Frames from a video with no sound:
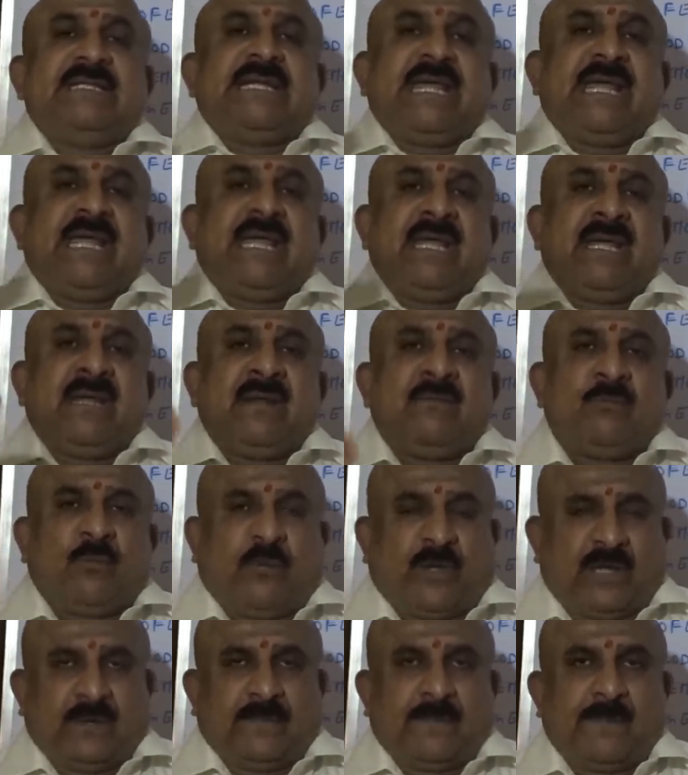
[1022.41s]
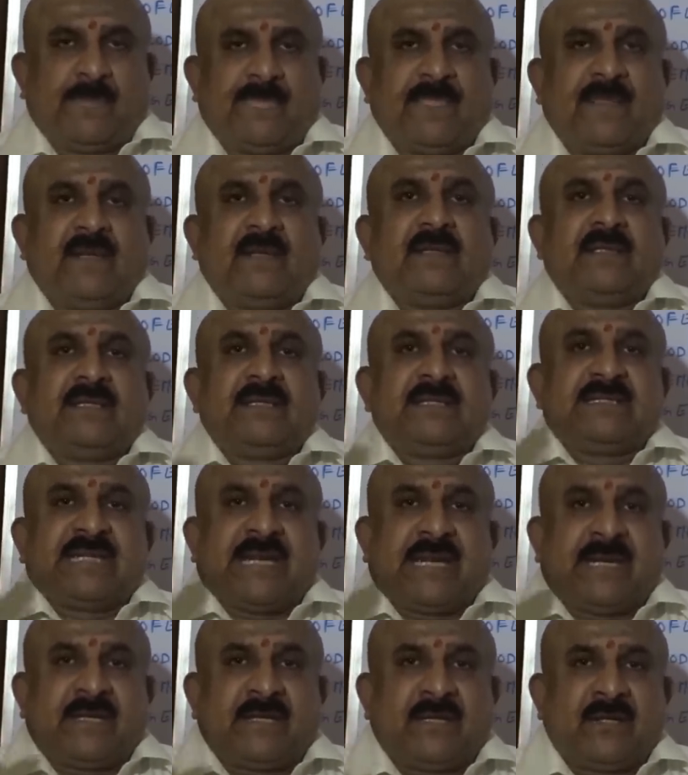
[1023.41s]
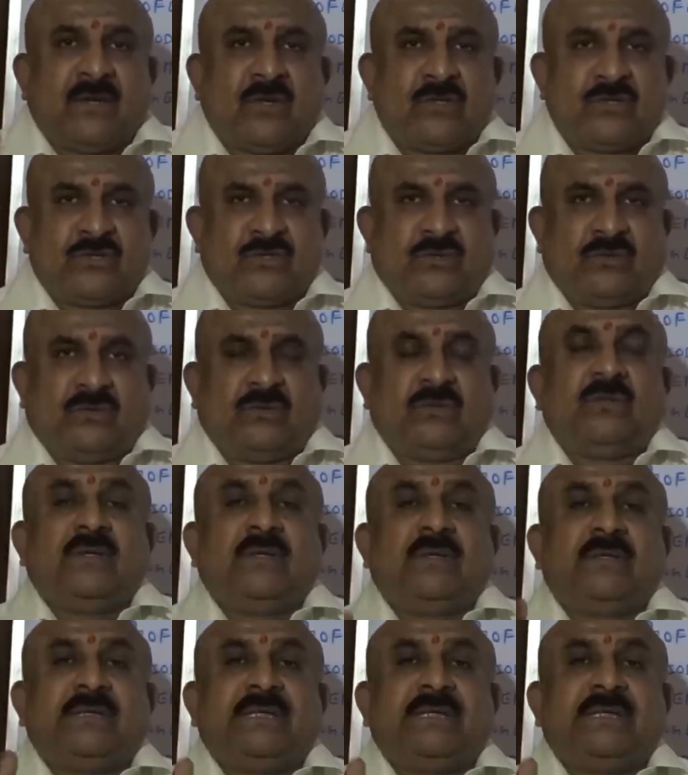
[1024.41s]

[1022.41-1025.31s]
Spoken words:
Same way, Saturn also